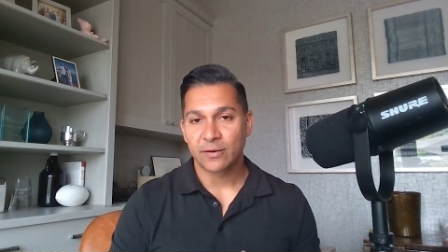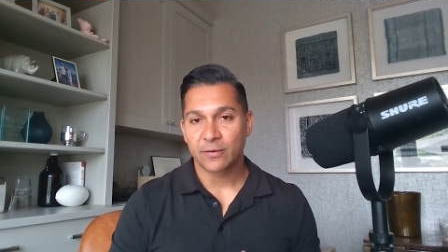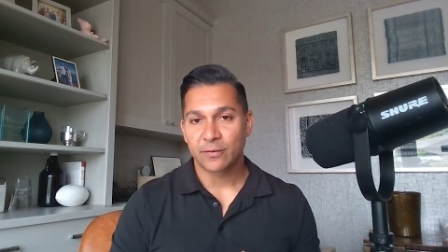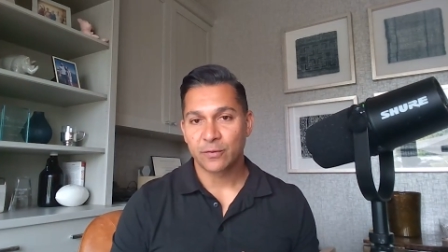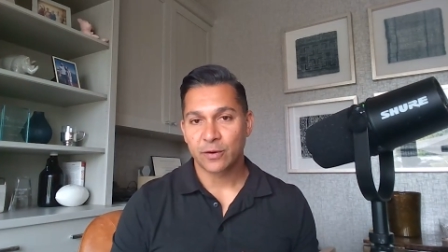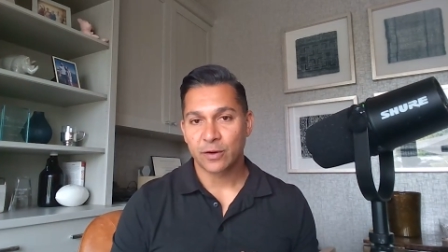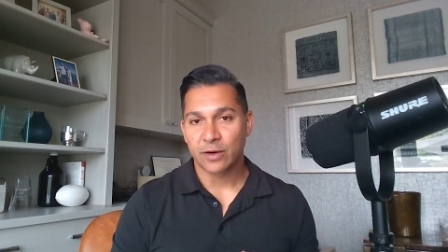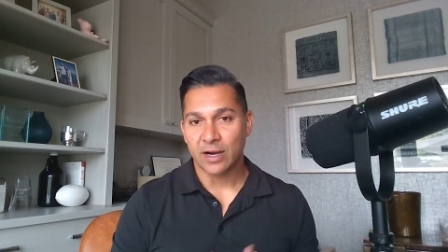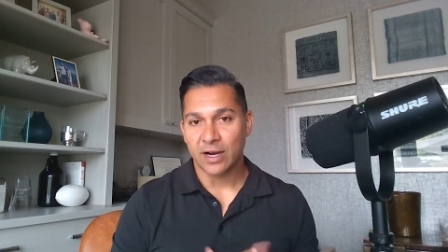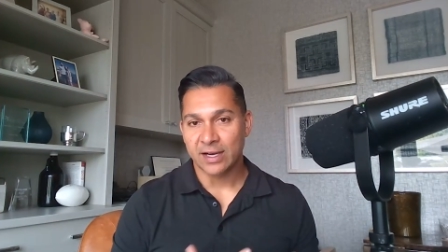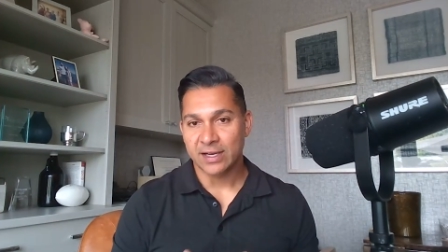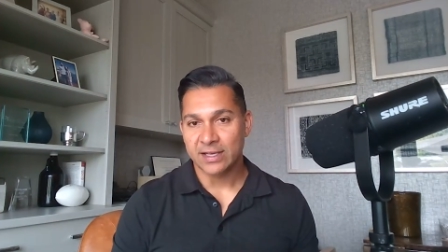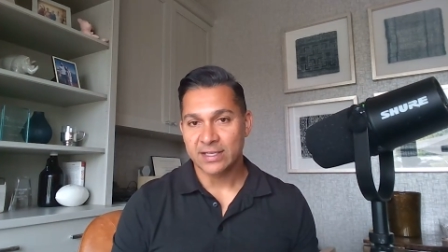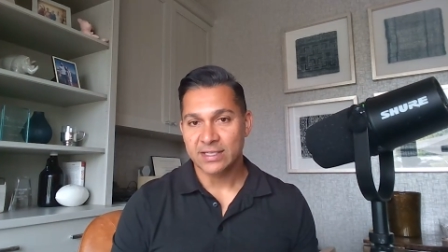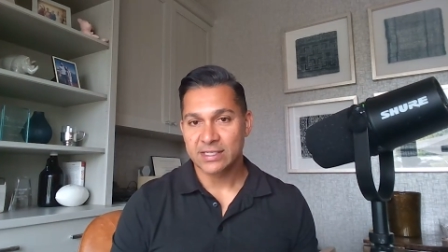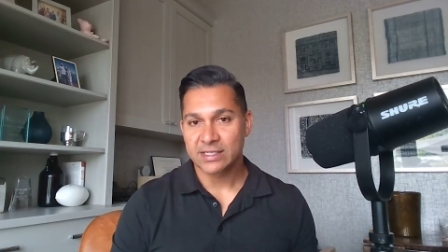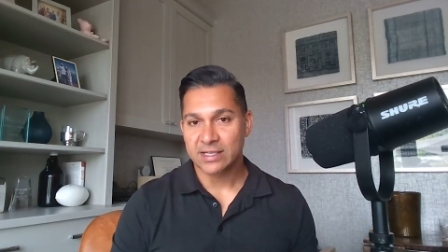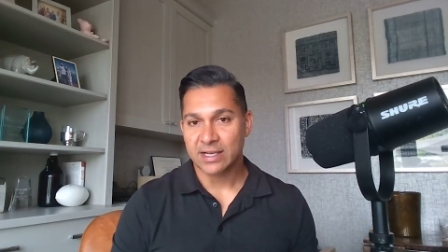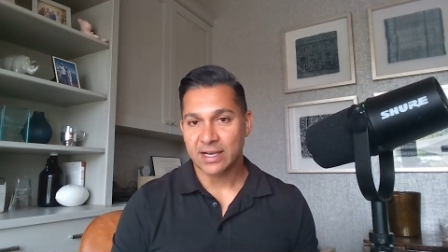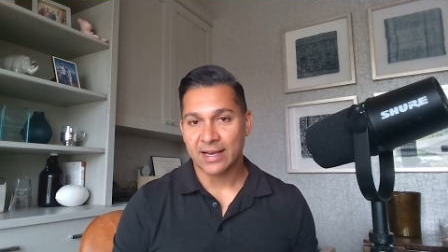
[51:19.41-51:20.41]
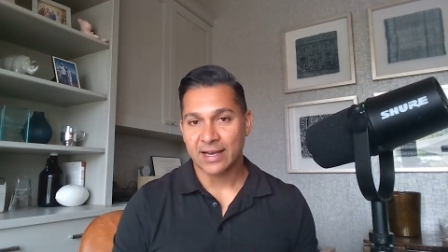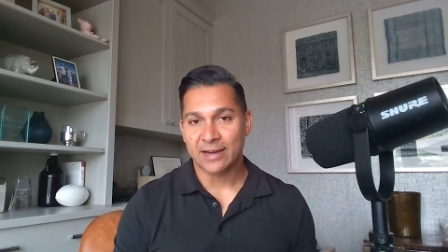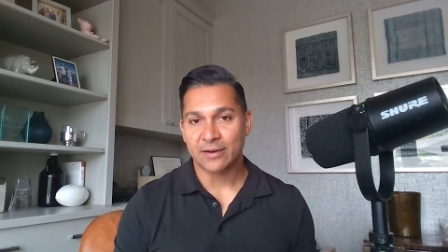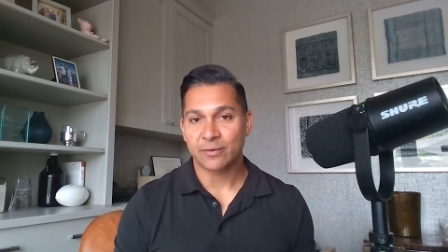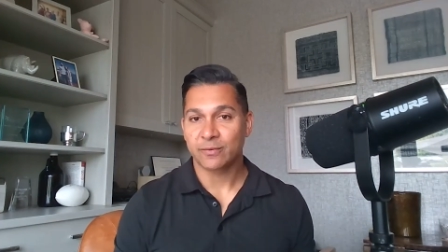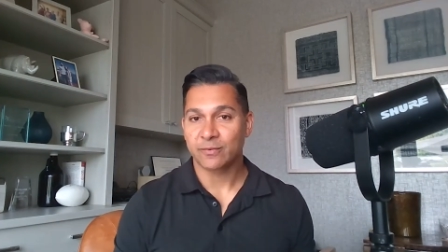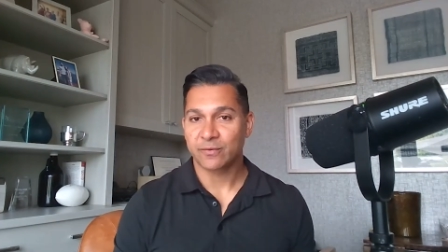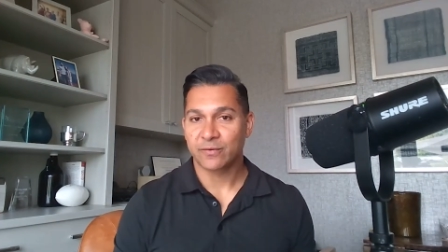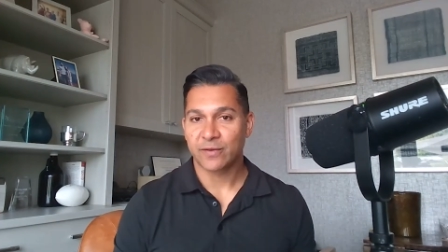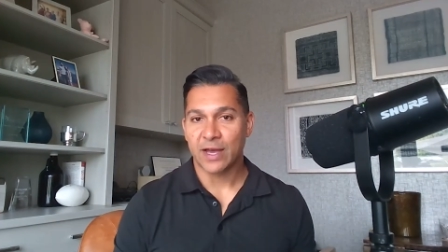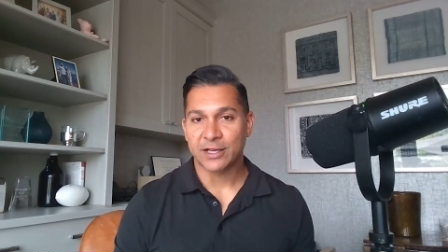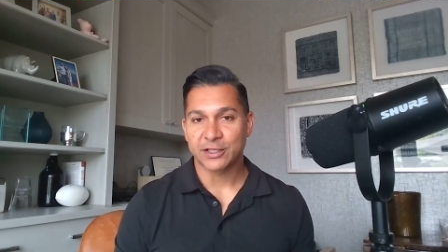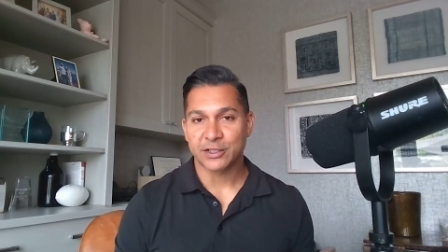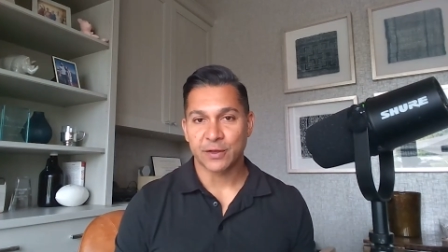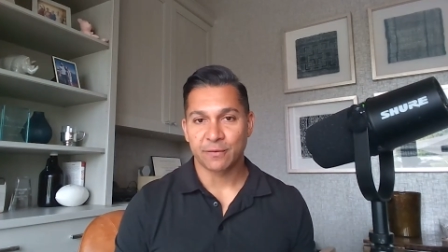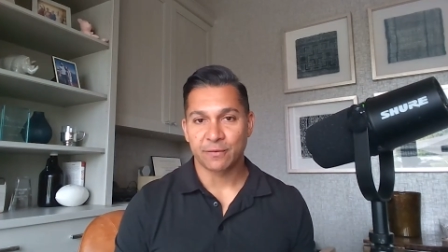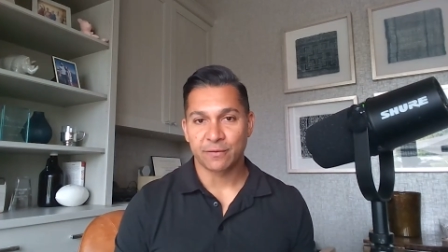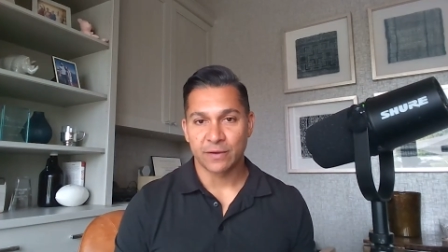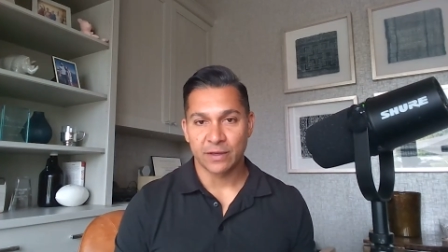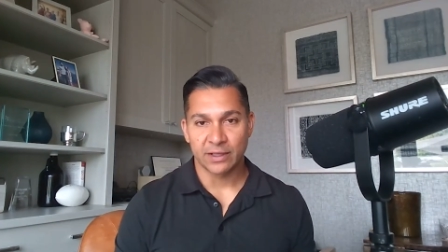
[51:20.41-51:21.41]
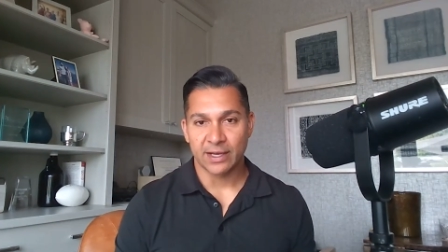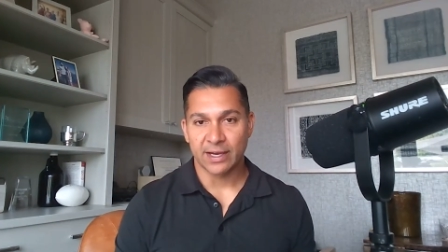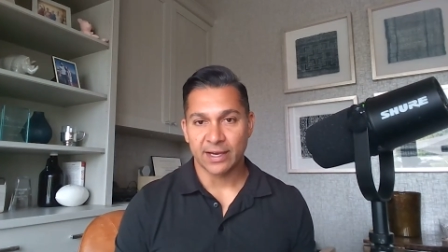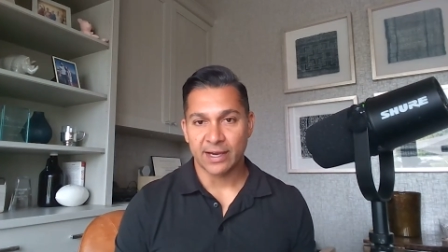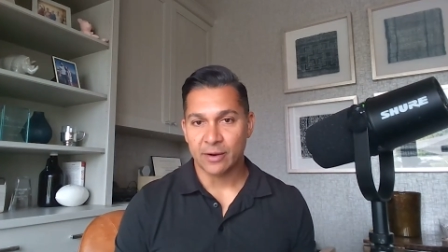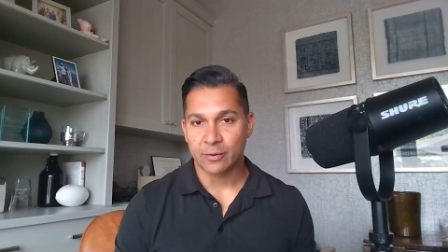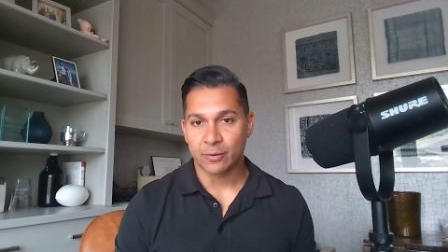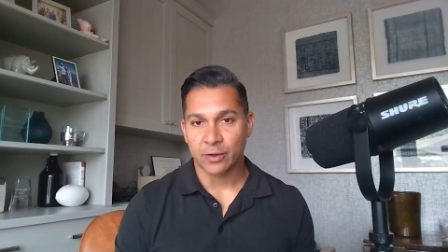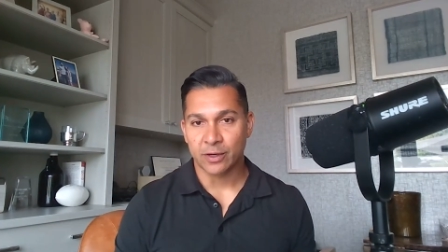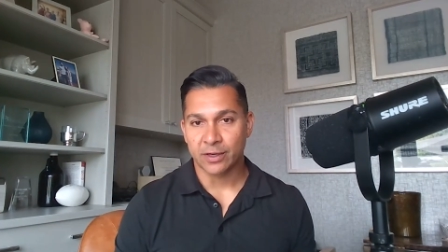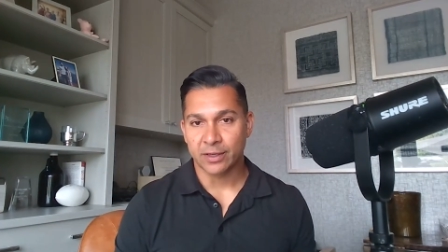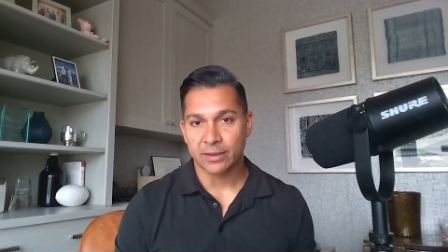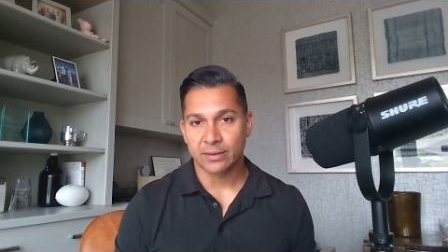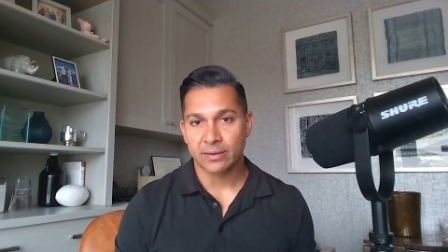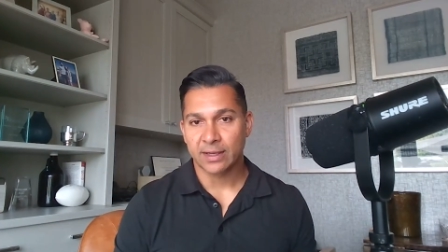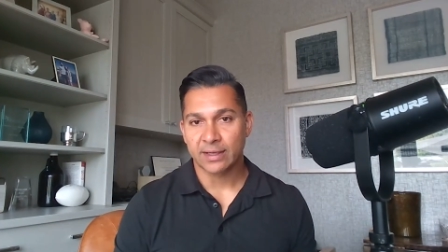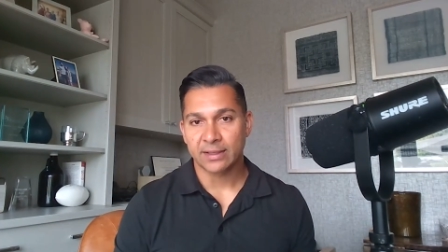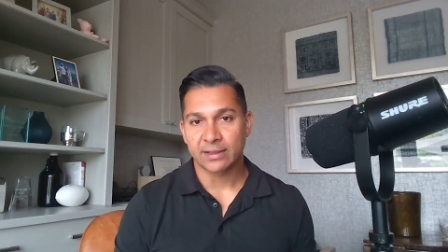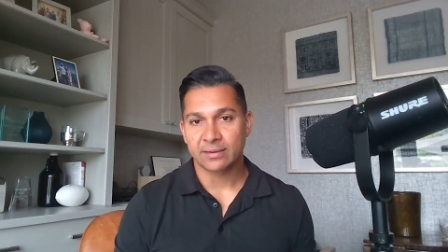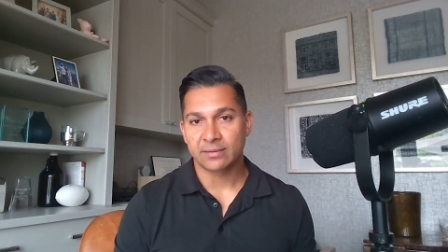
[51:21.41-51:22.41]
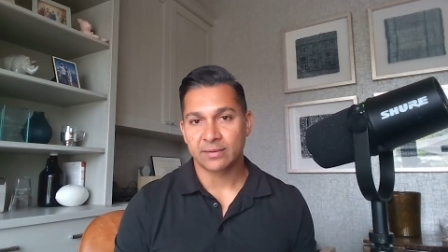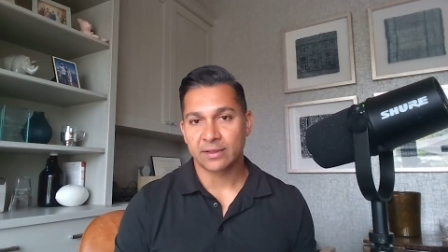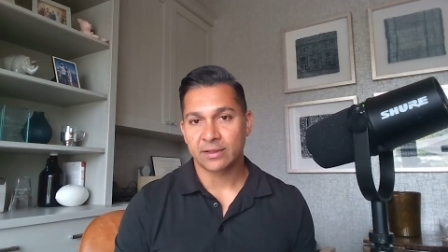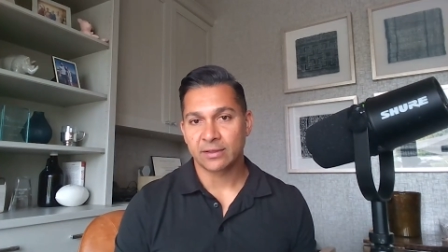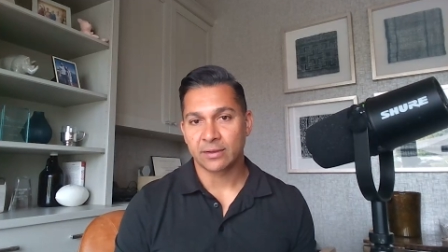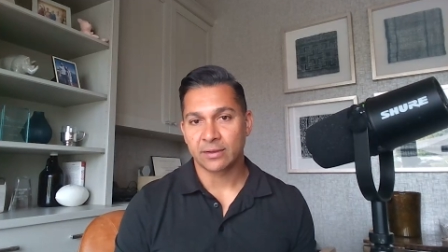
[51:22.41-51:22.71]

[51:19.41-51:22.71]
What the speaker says: For us, like I don't actually feel like I work. I